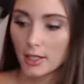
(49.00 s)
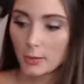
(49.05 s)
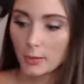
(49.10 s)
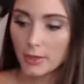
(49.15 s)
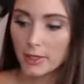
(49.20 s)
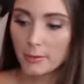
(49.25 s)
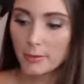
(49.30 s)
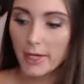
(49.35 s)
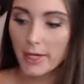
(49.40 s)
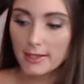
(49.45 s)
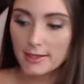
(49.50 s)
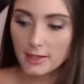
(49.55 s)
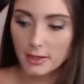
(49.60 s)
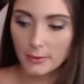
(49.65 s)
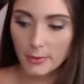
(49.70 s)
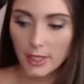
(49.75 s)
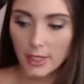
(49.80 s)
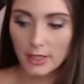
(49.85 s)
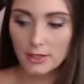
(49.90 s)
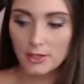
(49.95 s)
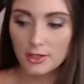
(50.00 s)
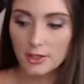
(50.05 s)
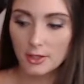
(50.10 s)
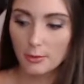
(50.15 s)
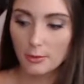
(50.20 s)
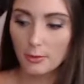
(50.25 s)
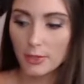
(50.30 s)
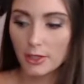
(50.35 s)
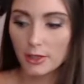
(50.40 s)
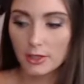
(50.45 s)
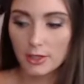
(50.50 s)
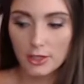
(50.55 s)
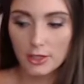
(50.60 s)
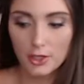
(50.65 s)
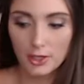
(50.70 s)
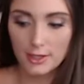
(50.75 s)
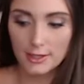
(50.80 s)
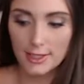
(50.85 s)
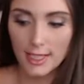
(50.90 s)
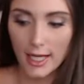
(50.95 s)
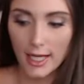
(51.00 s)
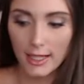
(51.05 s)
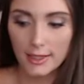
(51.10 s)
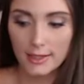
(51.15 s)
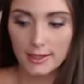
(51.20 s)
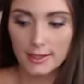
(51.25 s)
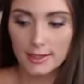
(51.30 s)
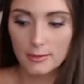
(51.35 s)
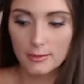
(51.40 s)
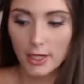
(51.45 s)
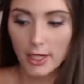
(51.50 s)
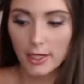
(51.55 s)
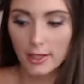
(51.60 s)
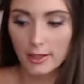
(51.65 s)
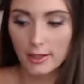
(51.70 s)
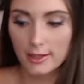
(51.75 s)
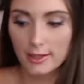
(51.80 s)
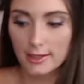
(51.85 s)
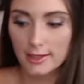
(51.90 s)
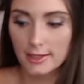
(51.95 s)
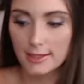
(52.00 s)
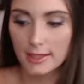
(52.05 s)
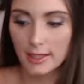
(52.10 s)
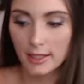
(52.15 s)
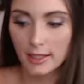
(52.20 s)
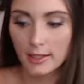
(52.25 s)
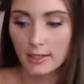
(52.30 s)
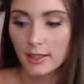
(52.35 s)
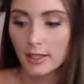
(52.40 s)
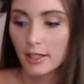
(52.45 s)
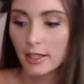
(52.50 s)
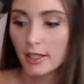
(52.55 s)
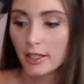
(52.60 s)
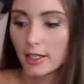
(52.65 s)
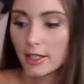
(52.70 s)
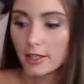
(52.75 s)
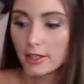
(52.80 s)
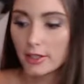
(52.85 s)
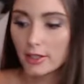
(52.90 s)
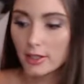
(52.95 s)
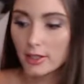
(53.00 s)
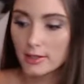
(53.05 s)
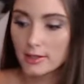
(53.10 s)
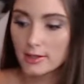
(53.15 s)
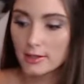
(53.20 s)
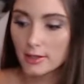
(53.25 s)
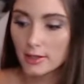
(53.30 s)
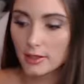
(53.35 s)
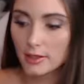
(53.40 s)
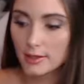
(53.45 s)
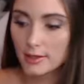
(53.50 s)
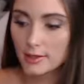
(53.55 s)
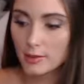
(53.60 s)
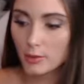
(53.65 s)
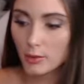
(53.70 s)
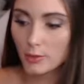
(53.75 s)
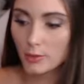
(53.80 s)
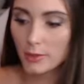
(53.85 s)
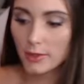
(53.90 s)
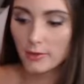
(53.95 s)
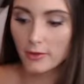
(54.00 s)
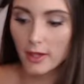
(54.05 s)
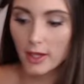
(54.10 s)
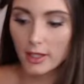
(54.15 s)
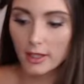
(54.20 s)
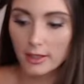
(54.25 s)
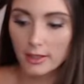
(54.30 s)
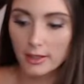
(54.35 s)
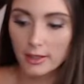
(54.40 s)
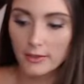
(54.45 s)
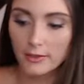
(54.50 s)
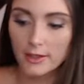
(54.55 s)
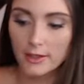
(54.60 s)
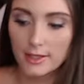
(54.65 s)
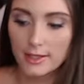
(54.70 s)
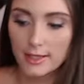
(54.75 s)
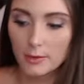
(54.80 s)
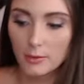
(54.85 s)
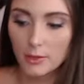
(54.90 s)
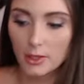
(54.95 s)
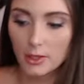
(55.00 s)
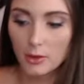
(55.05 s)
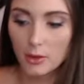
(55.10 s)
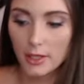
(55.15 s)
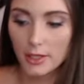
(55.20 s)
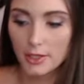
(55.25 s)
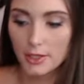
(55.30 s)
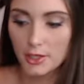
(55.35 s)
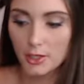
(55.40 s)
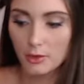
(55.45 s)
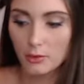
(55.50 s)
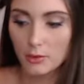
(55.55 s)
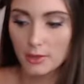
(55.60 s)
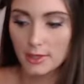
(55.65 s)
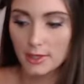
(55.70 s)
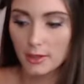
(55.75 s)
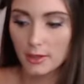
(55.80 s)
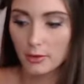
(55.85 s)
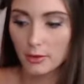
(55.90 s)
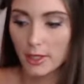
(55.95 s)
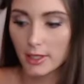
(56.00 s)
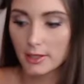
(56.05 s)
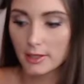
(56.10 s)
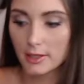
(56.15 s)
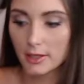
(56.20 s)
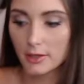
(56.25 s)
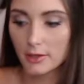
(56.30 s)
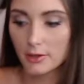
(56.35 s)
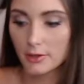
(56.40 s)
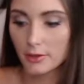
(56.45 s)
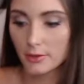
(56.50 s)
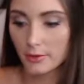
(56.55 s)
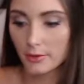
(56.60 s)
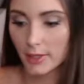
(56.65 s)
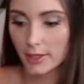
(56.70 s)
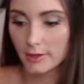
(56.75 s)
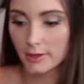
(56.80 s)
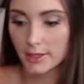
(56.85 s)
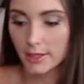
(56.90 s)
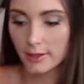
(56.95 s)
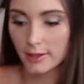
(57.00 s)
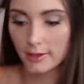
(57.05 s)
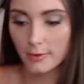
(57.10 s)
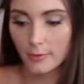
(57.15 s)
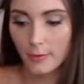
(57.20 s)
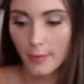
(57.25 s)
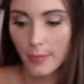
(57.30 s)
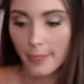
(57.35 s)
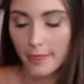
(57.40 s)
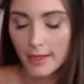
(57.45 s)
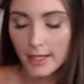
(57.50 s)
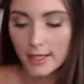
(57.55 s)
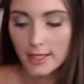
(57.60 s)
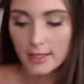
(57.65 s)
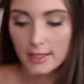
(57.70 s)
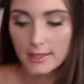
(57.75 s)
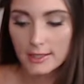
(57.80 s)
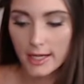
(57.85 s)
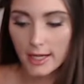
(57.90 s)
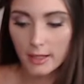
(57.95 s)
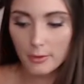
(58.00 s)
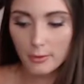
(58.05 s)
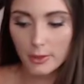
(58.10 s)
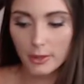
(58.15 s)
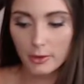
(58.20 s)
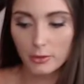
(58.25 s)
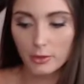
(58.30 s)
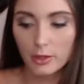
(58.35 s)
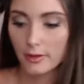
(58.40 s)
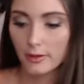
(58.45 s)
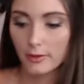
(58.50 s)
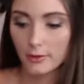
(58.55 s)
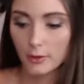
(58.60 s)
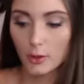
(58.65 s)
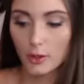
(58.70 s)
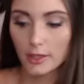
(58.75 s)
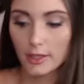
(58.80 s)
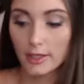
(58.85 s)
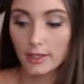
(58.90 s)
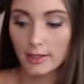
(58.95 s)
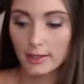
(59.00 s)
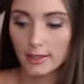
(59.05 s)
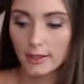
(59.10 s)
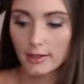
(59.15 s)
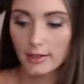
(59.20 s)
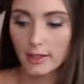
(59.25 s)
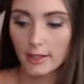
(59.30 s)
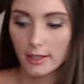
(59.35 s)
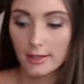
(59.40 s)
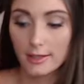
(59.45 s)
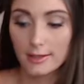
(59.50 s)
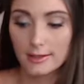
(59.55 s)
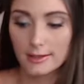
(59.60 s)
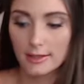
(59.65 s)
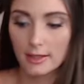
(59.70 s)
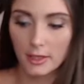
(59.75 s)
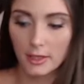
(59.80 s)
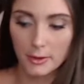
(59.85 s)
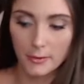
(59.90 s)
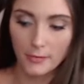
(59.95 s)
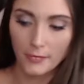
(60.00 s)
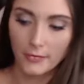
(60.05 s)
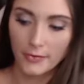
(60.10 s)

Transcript: But the Master Mage merely shook his head and smiled as he said, your concerns would be valid if the demon in question was a threat to those around it. Take my word for it, it is not.